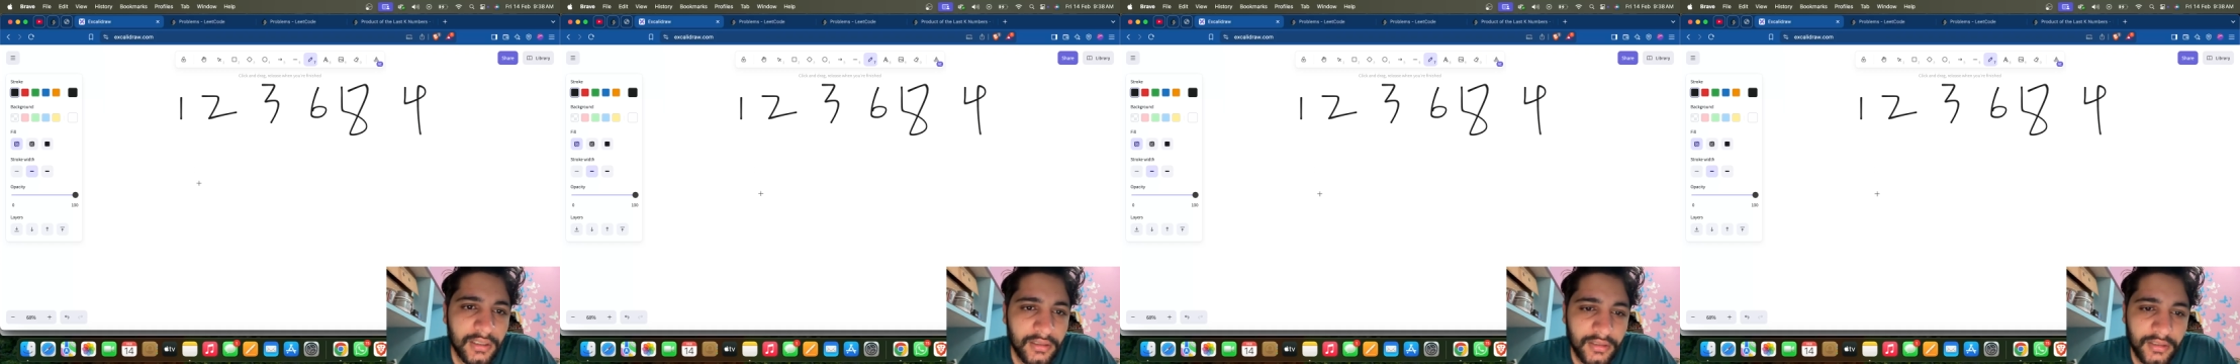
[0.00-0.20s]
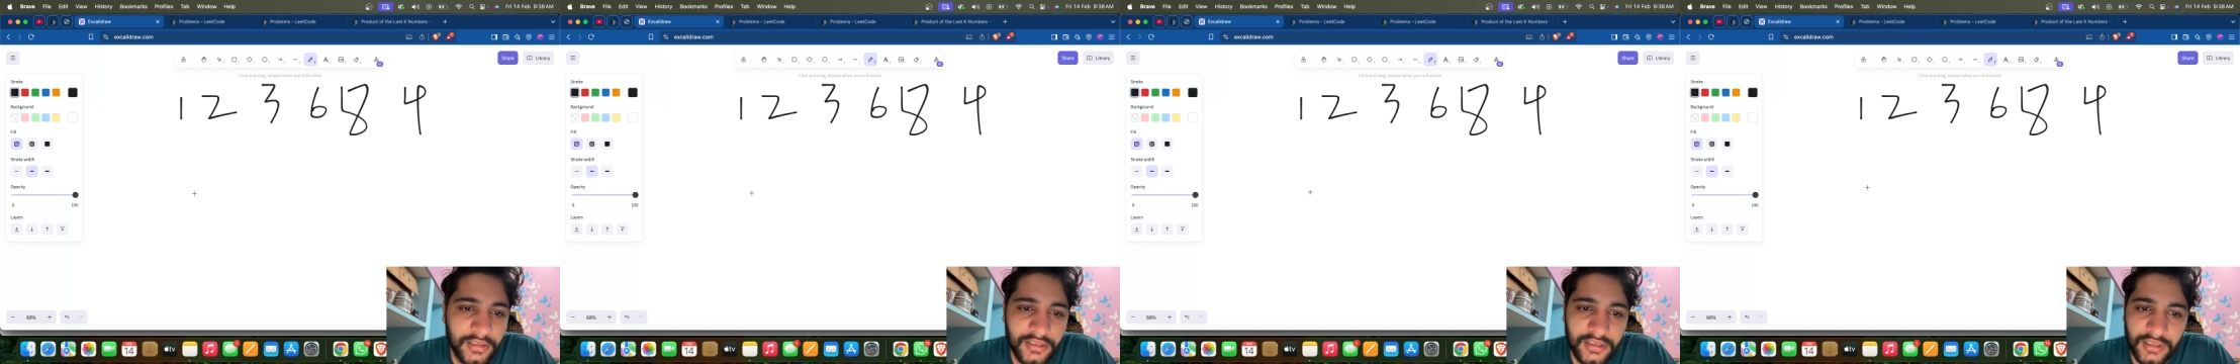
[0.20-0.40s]

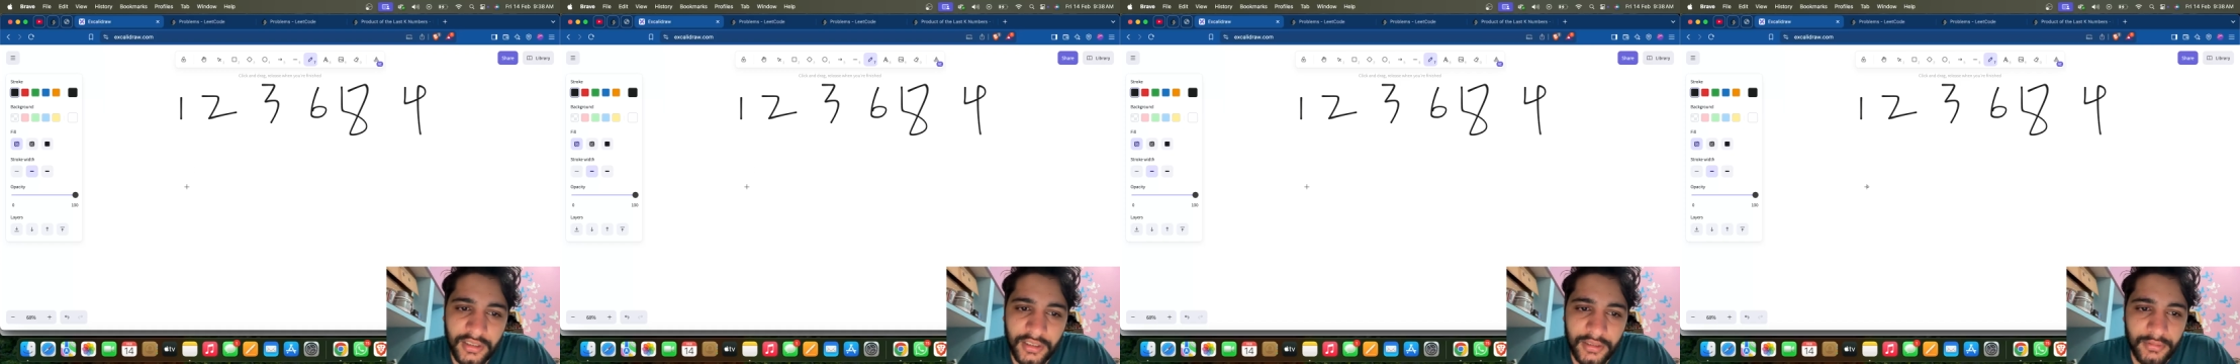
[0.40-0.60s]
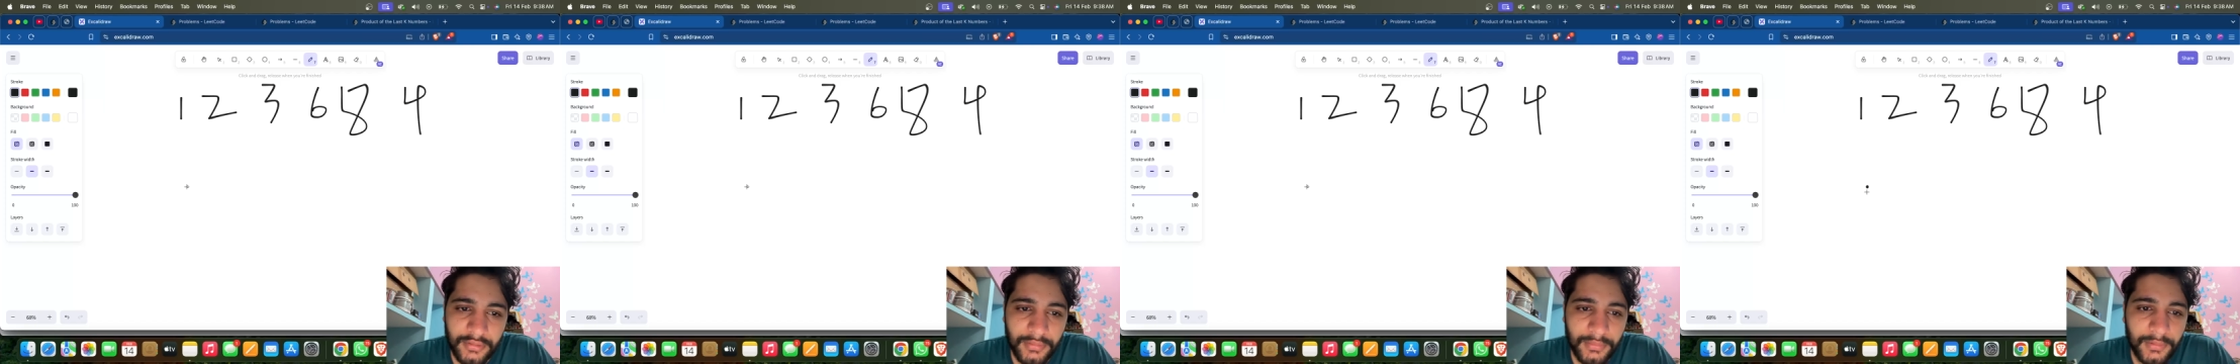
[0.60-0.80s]
Initially
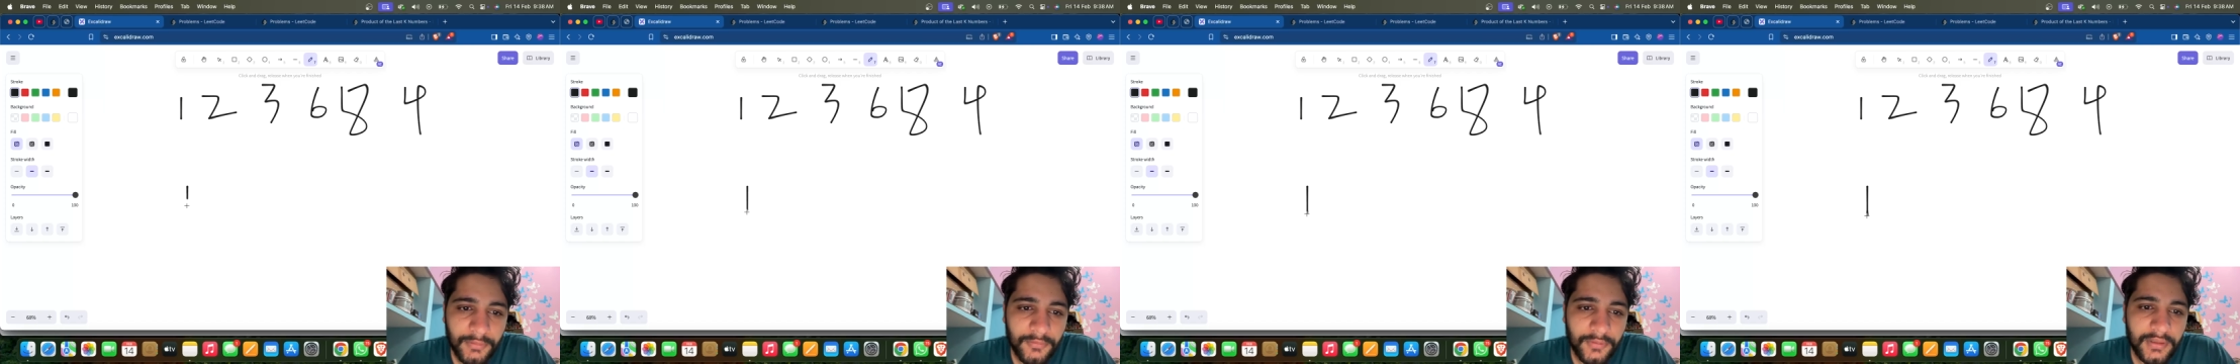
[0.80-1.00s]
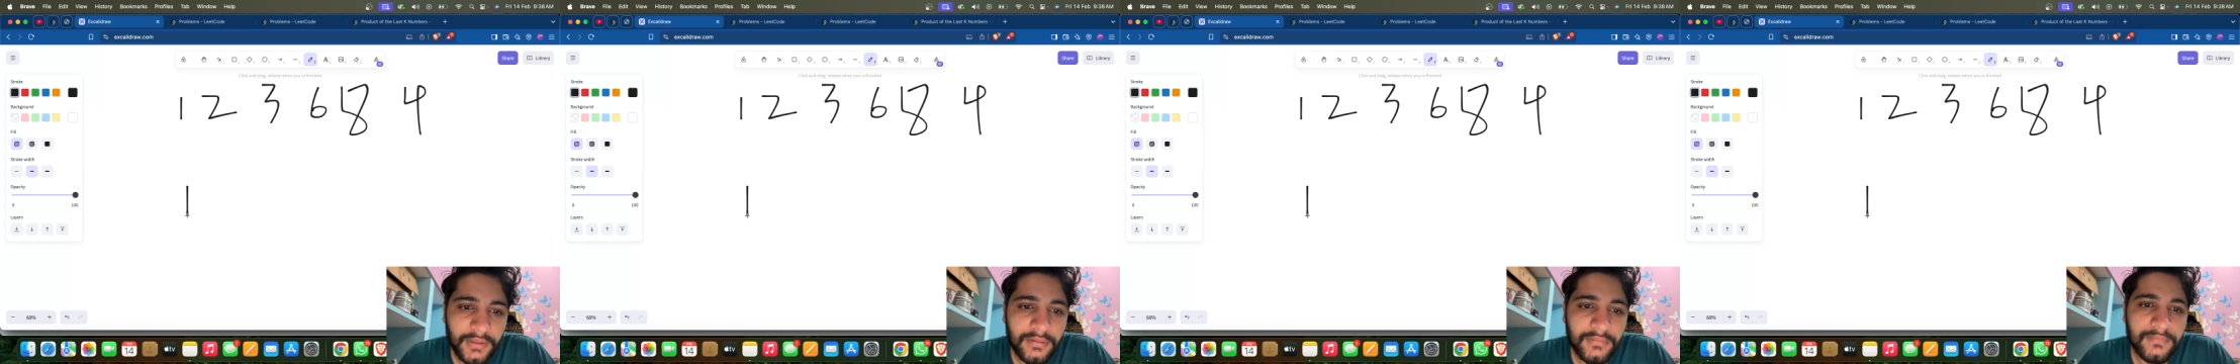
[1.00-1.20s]
it will be
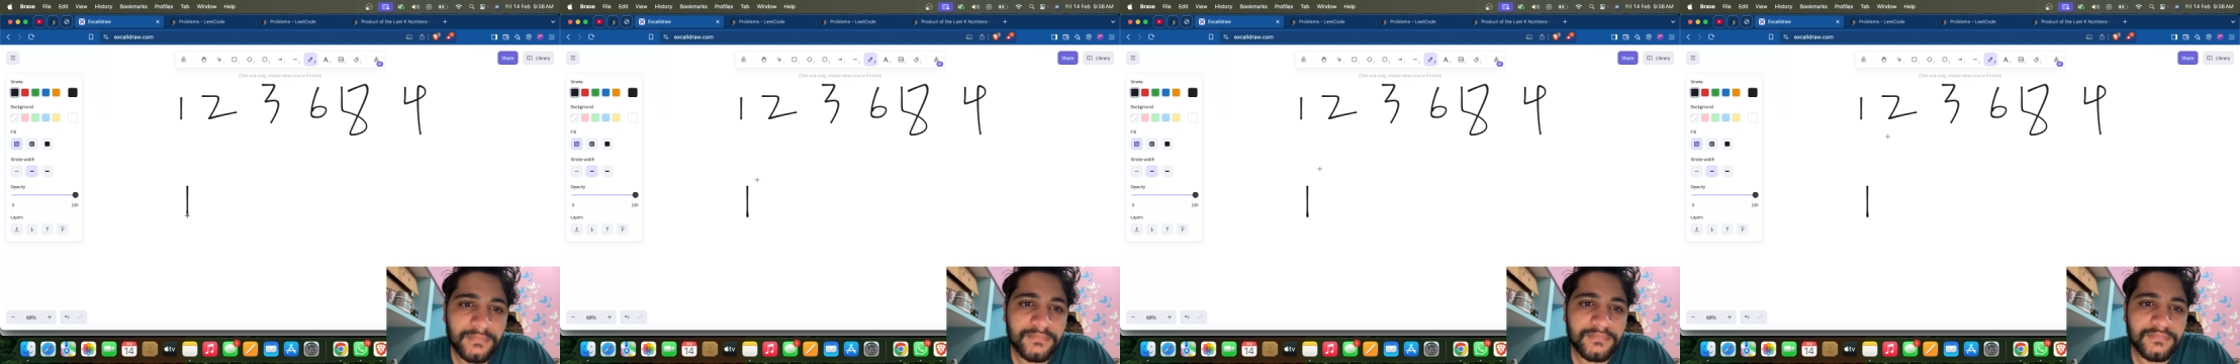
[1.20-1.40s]
1,